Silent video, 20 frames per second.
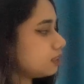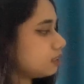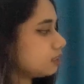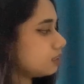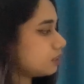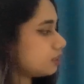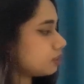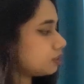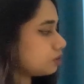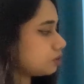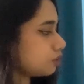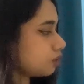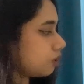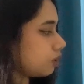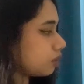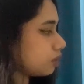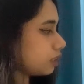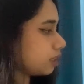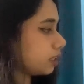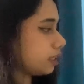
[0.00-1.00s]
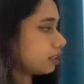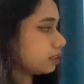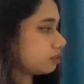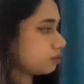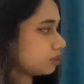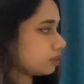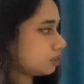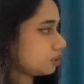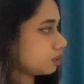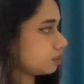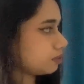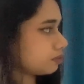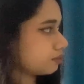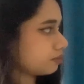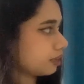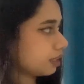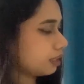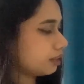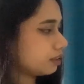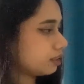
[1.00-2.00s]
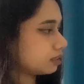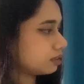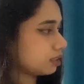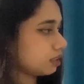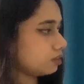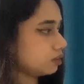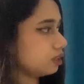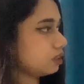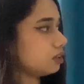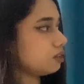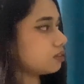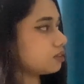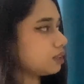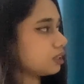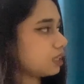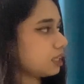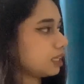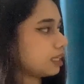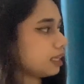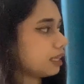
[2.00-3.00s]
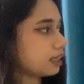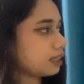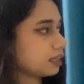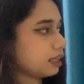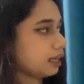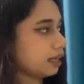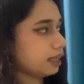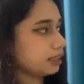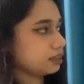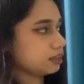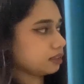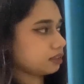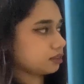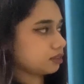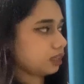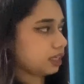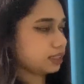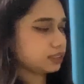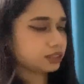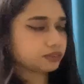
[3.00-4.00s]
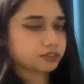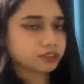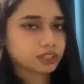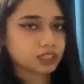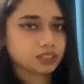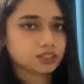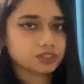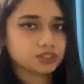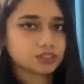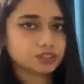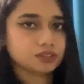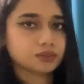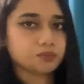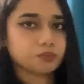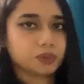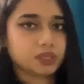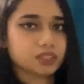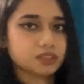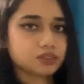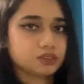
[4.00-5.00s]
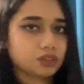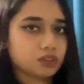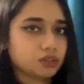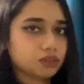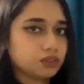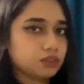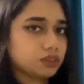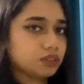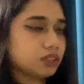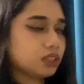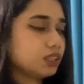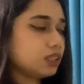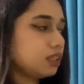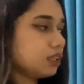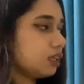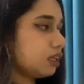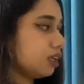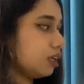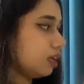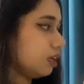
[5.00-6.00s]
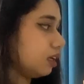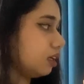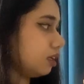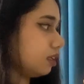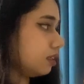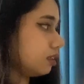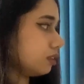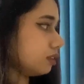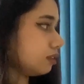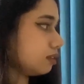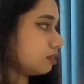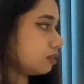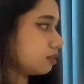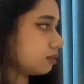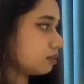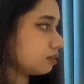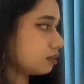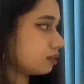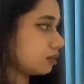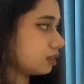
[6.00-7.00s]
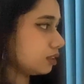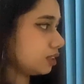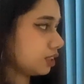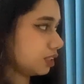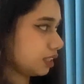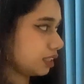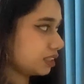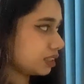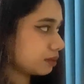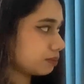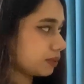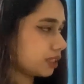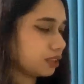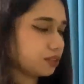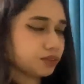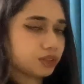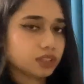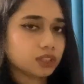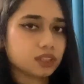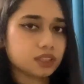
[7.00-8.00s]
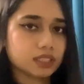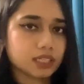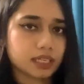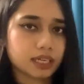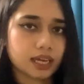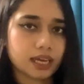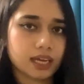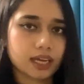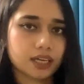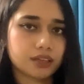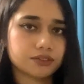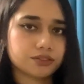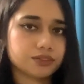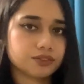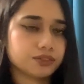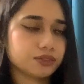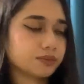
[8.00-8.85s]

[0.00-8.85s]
saw the characteristic of a virus, how they look like, and their classification based on the genetic material they have.